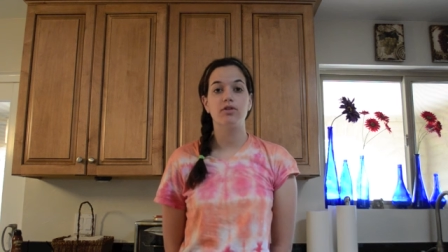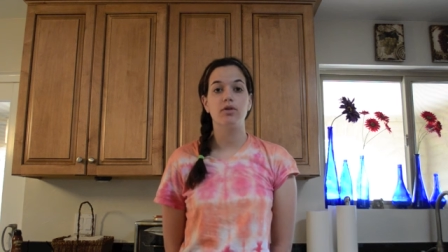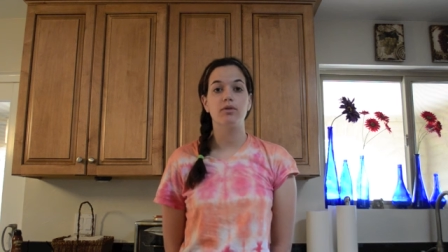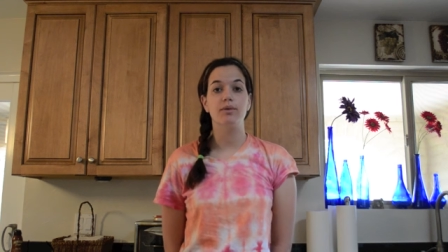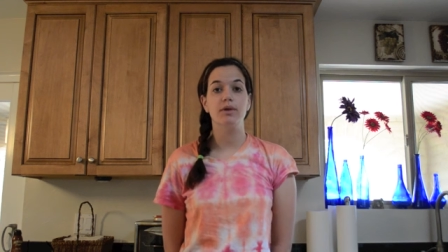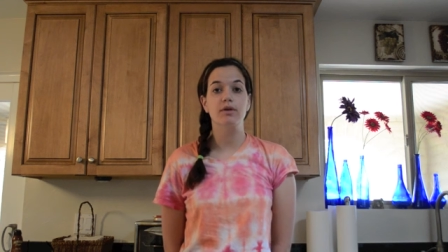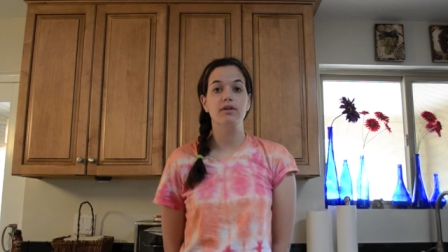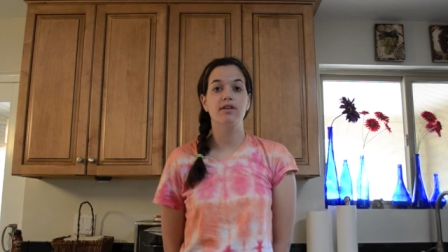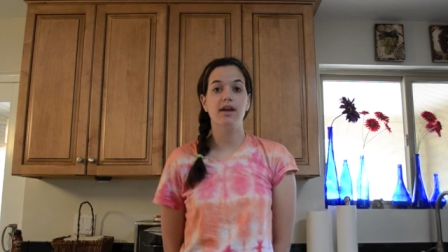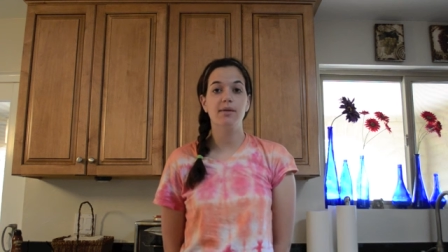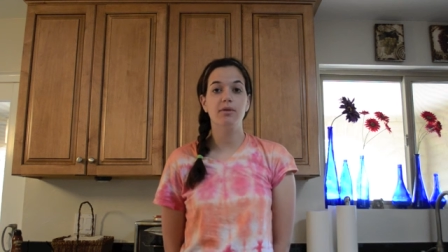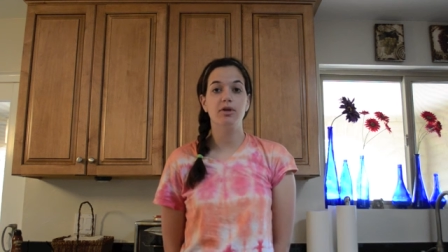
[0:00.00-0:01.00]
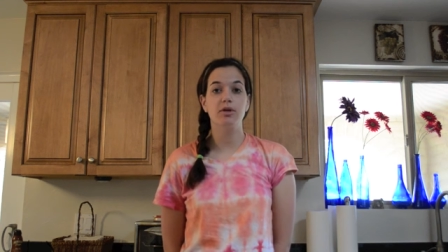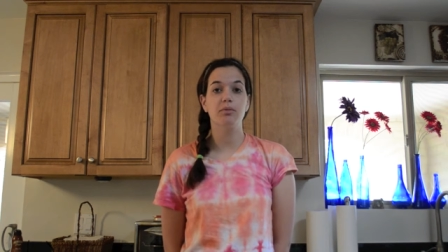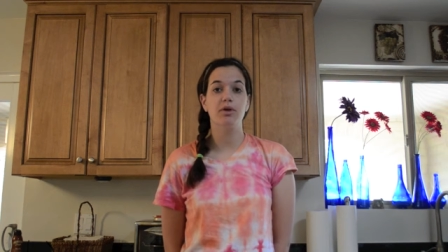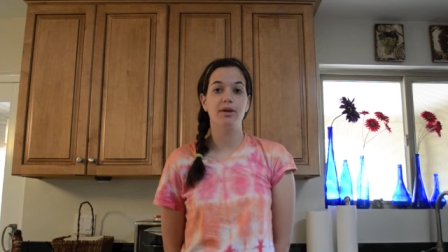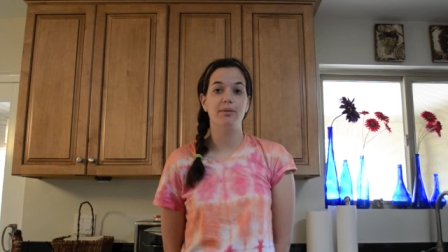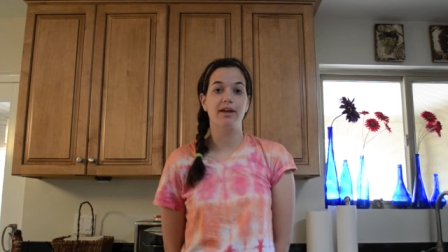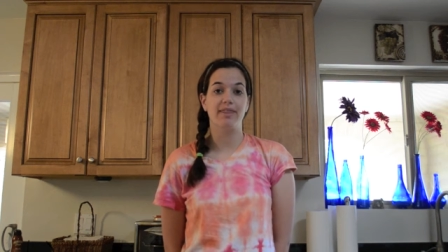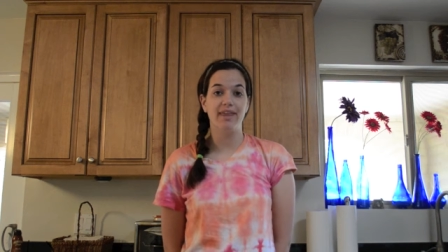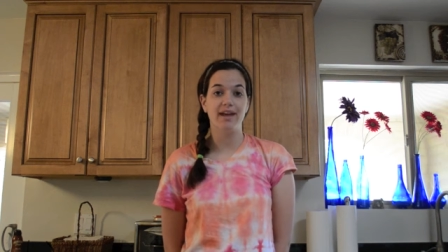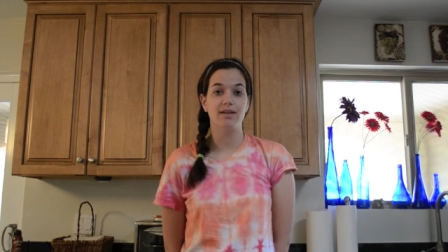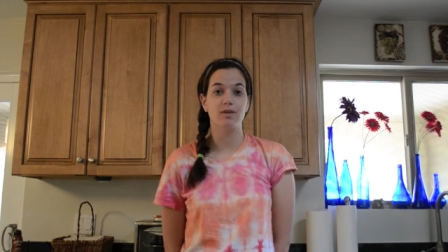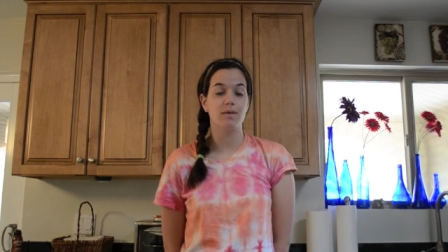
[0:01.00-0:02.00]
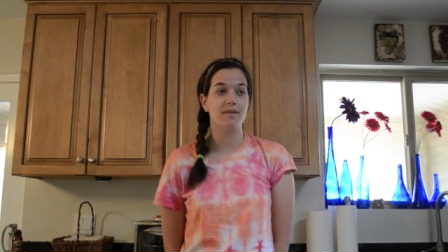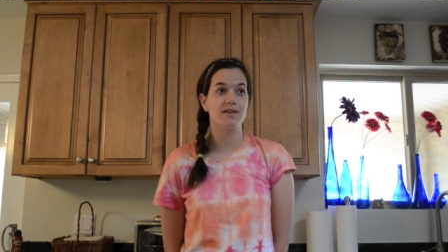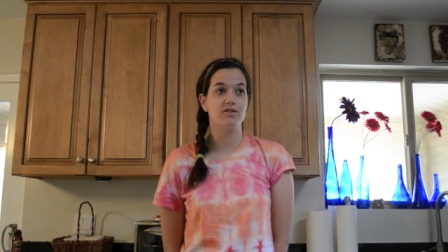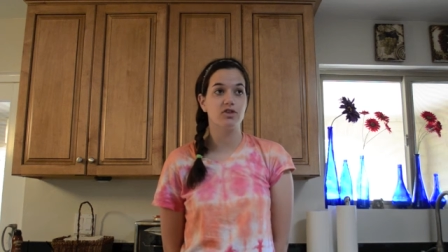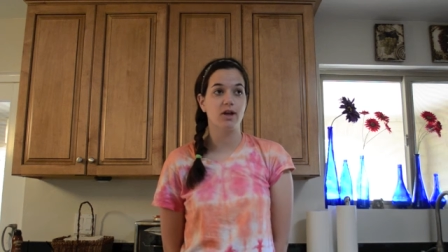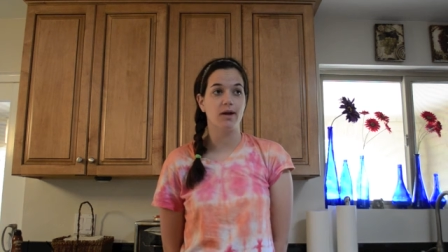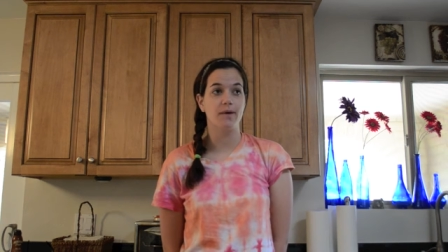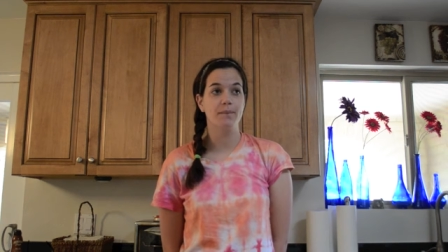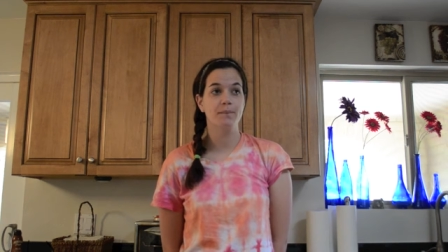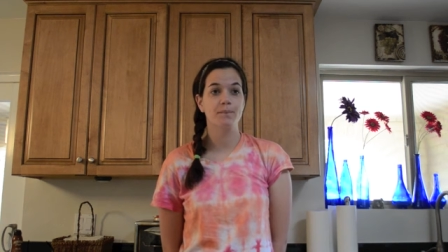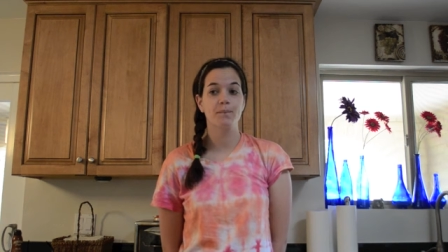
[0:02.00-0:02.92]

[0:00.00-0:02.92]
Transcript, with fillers: so you could say I'm doing pretty big things with this channel.